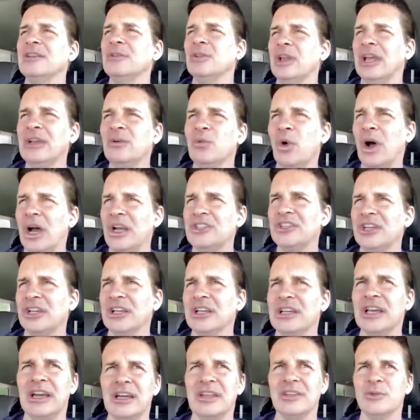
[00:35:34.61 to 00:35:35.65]
and like
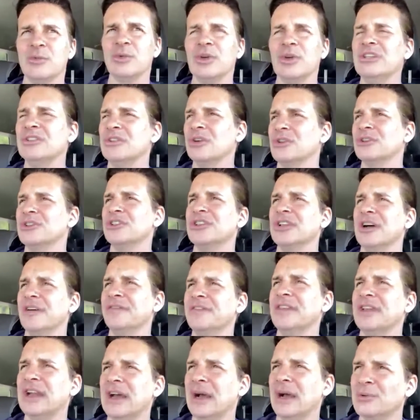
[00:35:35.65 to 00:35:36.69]
watching kind of the research
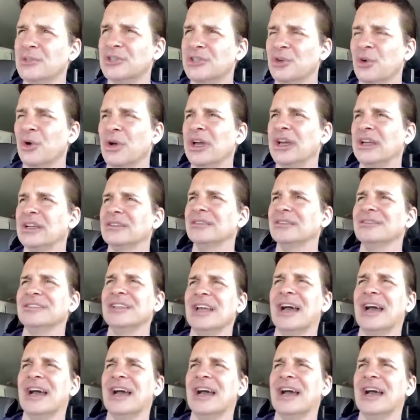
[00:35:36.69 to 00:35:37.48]
stuff that I was doing,